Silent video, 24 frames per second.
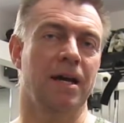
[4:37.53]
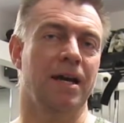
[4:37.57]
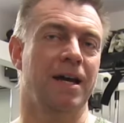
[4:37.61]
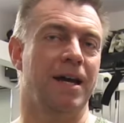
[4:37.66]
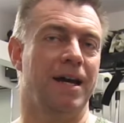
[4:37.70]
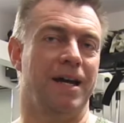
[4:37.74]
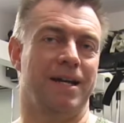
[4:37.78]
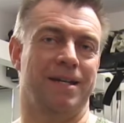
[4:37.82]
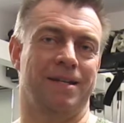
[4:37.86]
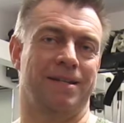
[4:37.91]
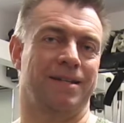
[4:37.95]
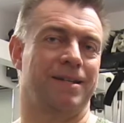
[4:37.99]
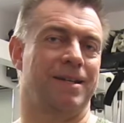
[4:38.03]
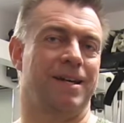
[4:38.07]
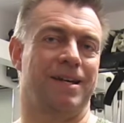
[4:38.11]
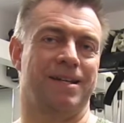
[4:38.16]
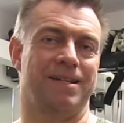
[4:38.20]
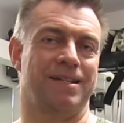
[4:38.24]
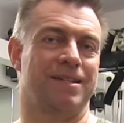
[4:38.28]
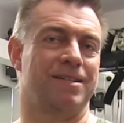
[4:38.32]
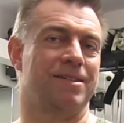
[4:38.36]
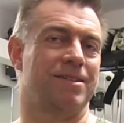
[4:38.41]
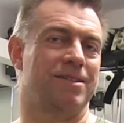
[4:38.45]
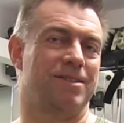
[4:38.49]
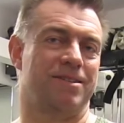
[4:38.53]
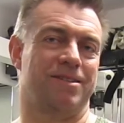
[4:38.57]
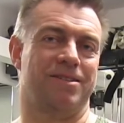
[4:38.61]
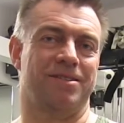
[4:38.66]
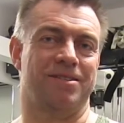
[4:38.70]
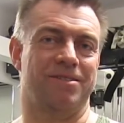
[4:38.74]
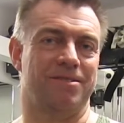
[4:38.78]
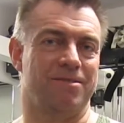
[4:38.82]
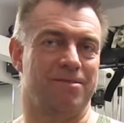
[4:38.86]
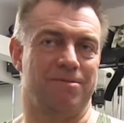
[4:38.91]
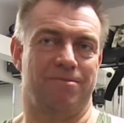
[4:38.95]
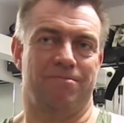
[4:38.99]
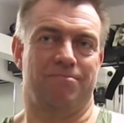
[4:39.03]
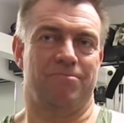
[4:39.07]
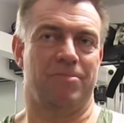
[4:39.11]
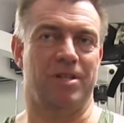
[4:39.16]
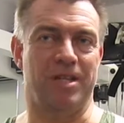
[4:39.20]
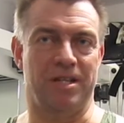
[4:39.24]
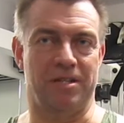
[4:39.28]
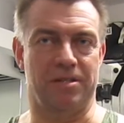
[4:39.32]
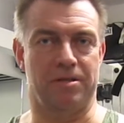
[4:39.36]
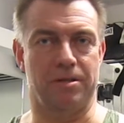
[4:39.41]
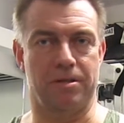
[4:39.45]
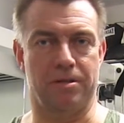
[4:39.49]
and
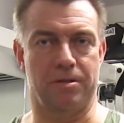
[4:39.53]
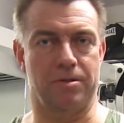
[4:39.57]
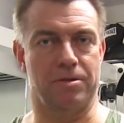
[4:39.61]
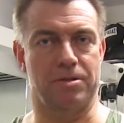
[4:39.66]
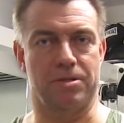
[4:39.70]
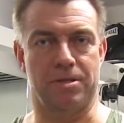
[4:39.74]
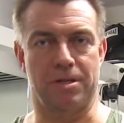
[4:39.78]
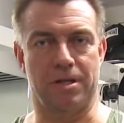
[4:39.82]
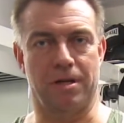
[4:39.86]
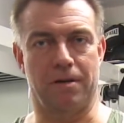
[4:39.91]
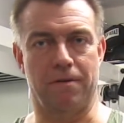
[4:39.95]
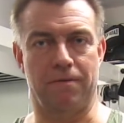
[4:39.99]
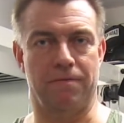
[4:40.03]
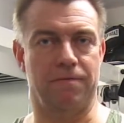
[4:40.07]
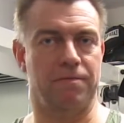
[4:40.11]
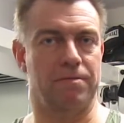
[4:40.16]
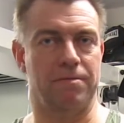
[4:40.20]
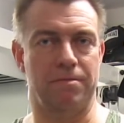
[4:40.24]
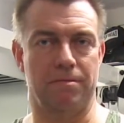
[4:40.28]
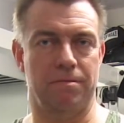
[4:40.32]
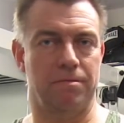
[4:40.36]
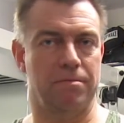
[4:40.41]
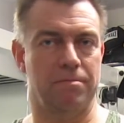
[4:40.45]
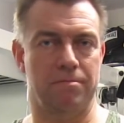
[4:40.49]
injure yourself.